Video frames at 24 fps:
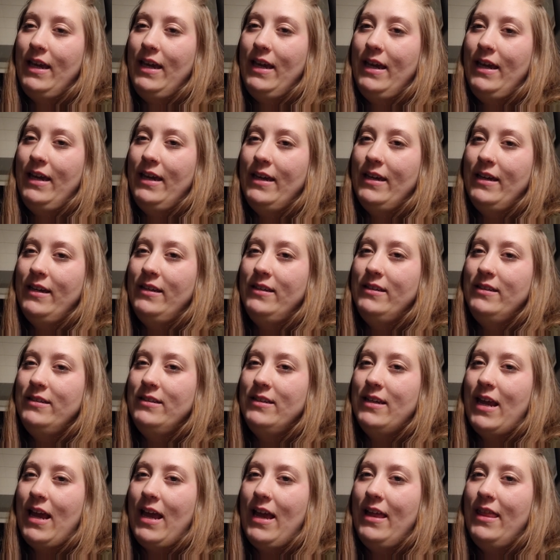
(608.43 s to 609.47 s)

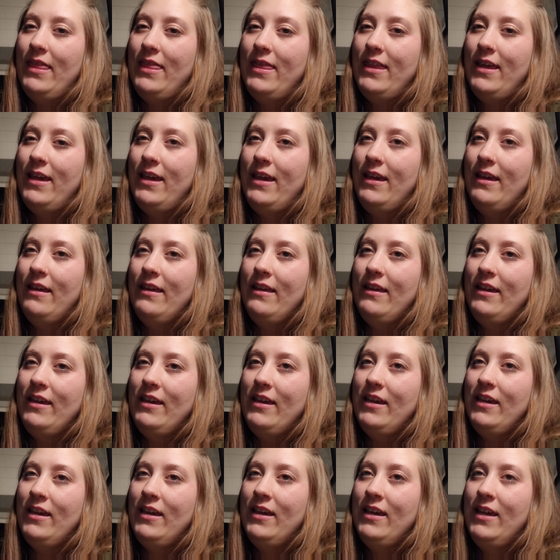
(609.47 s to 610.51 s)
And I think
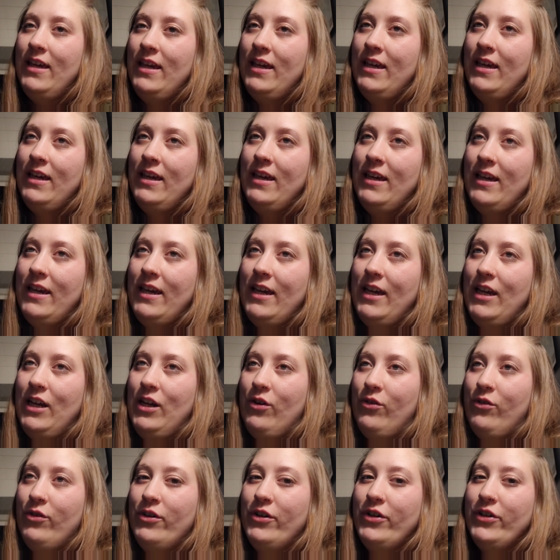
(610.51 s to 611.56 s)
in
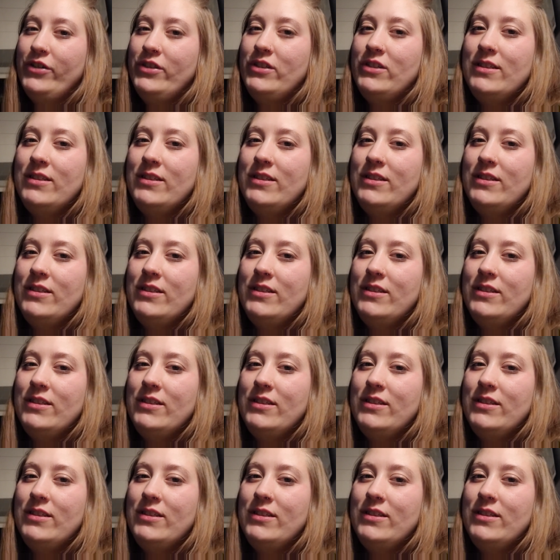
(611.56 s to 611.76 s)
order